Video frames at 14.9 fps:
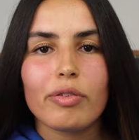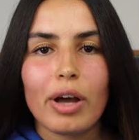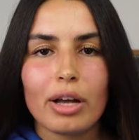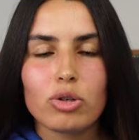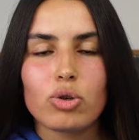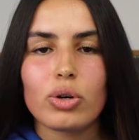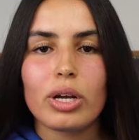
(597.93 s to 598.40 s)
of
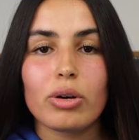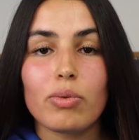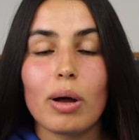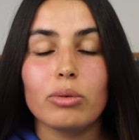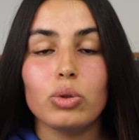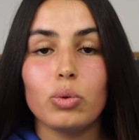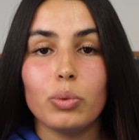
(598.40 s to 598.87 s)
countries
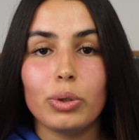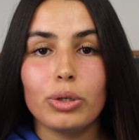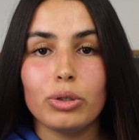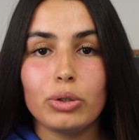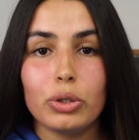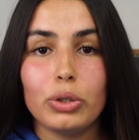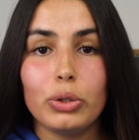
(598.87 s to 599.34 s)
around the
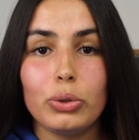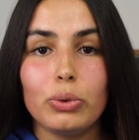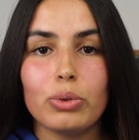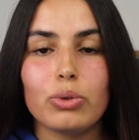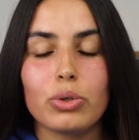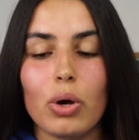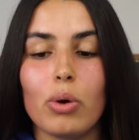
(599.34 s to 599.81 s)
world
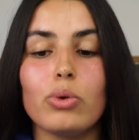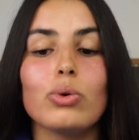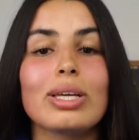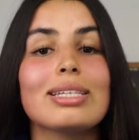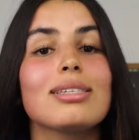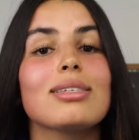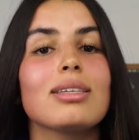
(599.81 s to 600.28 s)
use. So you
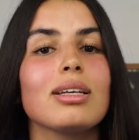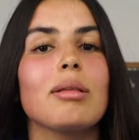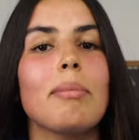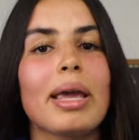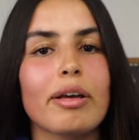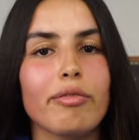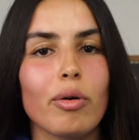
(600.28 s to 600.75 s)
can still
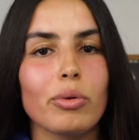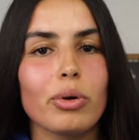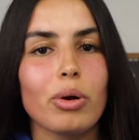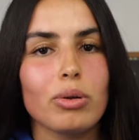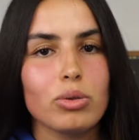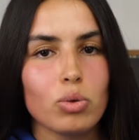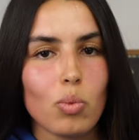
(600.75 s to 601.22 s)
make phone
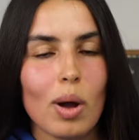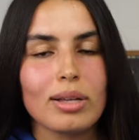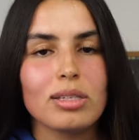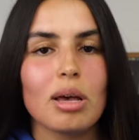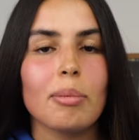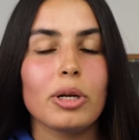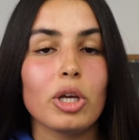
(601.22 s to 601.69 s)
calls in
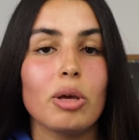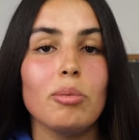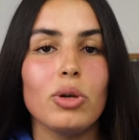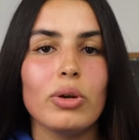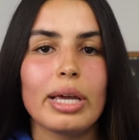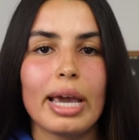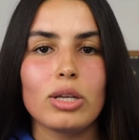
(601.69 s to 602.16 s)
WhatsApp and
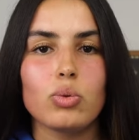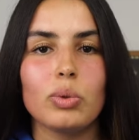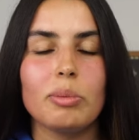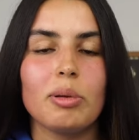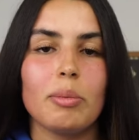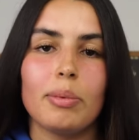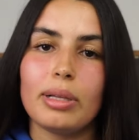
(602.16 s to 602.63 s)
communicate
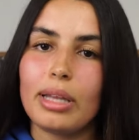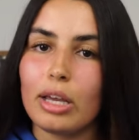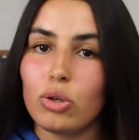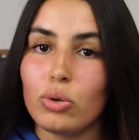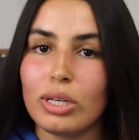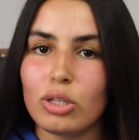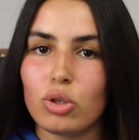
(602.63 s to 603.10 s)
with people
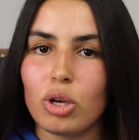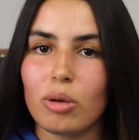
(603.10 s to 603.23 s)
that you need